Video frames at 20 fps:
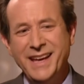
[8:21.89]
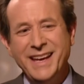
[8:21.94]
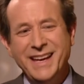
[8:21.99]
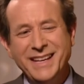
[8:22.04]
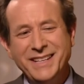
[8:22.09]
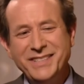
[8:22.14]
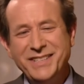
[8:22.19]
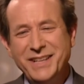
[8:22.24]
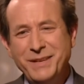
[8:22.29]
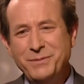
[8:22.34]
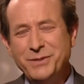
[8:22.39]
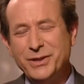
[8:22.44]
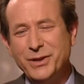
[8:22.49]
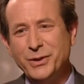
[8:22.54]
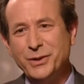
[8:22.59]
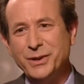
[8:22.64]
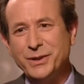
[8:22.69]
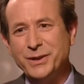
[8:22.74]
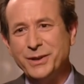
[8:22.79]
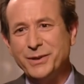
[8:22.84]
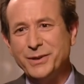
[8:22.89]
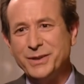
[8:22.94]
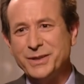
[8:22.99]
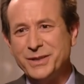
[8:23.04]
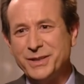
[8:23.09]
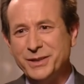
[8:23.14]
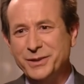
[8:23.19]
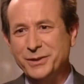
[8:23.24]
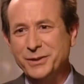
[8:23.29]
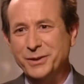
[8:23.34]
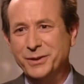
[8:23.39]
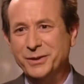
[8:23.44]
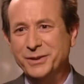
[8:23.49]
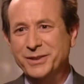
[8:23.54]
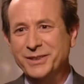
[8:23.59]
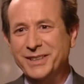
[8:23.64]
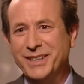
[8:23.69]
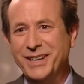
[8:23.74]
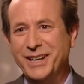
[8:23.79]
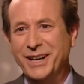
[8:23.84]
It seems, though, that there are still
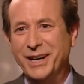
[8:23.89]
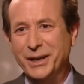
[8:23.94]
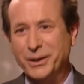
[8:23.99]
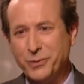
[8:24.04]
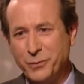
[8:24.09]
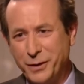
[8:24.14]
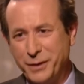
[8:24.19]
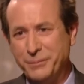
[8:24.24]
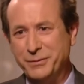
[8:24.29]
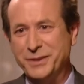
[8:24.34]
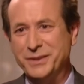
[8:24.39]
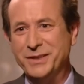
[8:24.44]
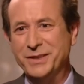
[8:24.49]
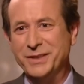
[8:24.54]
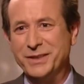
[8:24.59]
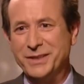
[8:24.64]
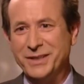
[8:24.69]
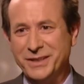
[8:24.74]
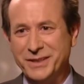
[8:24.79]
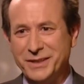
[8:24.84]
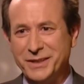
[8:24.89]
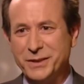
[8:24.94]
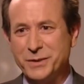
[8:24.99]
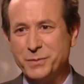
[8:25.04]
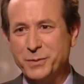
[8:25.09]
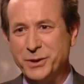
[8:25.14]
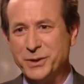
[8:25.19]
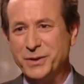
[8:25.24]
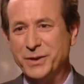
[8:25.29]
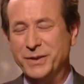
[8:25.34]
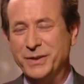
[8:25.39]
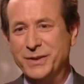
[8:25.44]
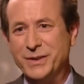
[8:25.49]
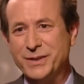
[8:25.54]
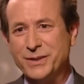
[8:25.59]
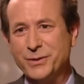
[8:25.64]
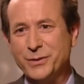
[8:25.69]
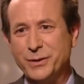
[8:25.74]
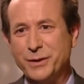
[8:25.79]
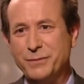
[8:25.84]
grievances and
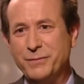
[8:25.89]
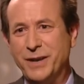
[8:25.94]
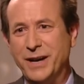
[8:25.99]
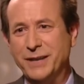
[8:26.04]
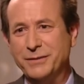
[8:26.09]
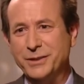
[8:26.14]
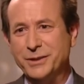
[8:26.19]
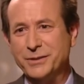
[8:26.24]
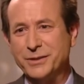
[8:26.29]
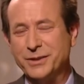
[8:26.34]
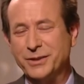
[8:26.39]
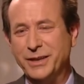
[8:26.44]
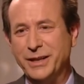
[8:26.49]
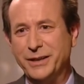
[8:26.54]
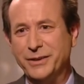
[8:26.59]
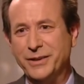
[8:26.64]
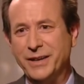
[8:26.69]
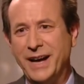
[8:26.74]
suspicions 35 years later.